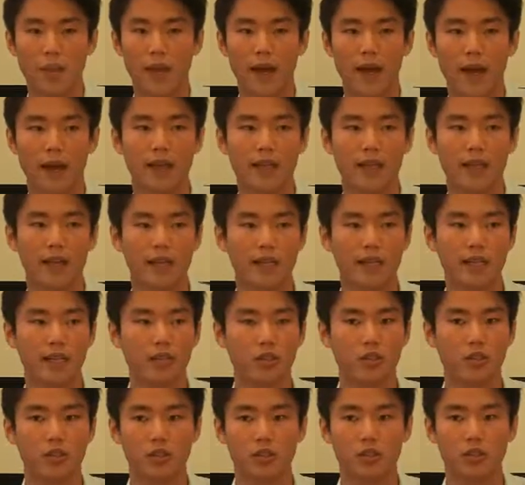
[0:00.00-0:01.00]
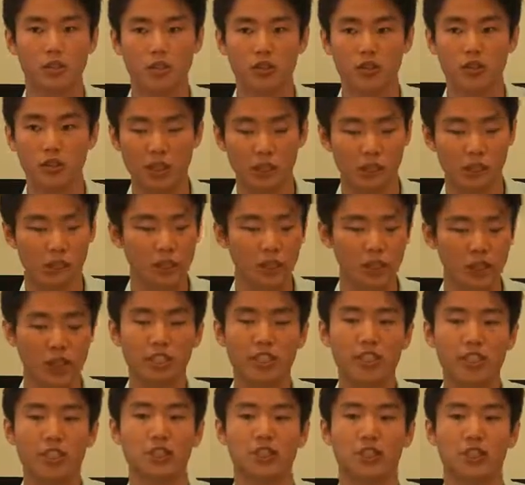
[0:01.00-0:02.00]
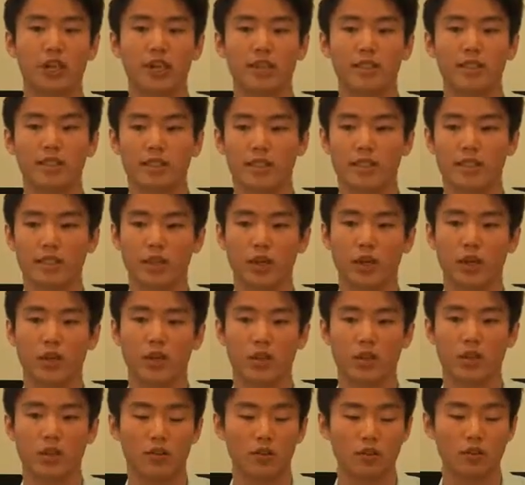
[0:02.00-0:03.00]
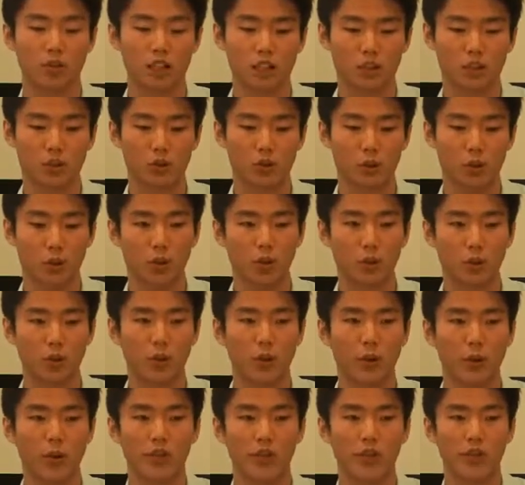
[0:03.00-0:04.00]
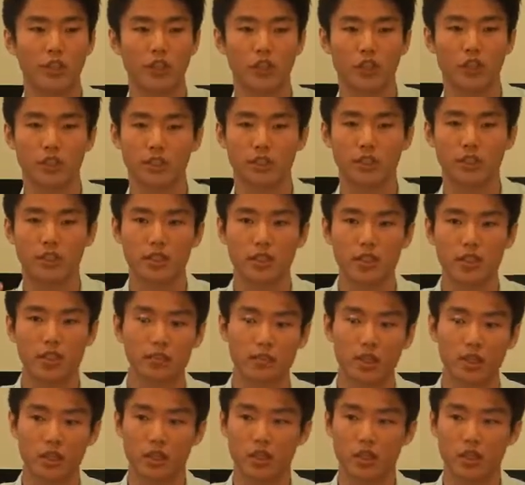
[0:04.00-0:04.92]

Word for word: And I guess, for example, trying the streetlights is quite a conversational tone where addressing the